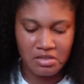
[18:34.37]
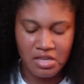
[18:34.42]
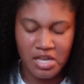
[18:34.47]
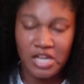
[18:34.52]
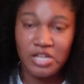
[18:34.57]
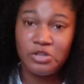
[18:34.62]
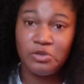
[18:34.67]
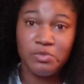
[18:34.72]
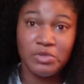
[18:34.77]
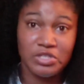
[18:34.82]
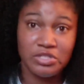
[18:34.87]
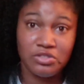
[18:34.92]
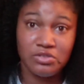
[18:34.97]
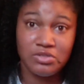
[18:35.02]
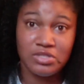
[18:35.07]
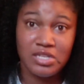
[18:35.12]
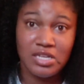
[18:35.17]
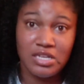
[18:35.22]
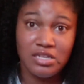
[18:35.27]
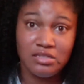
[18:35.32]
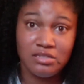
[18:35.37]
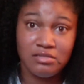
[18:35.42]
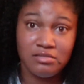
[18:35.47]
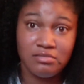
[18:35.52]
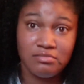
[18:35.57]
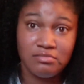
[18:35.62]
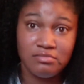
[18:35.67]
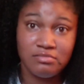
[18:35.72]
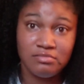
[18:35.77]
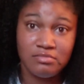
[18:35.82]
I don't miss those days.
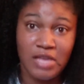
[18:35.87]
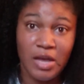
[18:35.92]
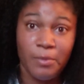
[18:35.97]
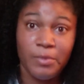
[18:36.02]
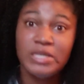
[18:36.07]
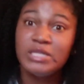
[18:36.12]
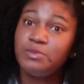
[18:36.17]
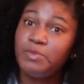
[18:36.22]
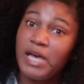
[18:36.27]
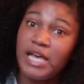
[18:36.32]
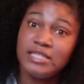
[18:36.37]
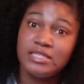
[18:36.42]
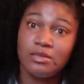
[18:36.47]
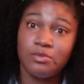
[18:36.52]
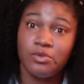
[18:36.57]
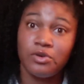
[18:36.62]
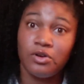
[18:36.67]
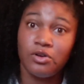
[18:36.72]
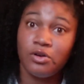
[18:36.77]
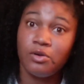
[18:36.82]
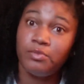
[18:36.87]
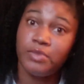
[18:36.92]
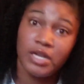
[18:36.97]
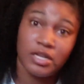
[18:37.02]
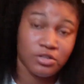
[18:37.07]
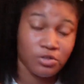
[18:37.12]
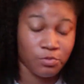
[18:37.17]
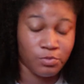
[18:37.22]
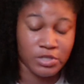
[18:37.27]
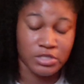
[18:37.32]
I miss basketball, but I
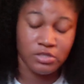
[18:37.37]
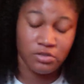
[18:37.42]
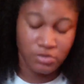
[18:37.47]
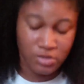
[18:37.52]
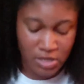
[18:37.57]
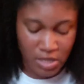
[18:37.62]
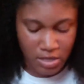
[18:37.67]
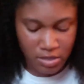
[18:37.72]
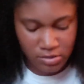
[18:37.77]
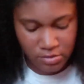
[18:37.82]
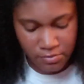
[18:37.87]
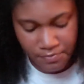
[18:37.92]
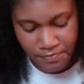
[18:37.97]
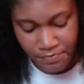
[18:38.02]
don't miss those days.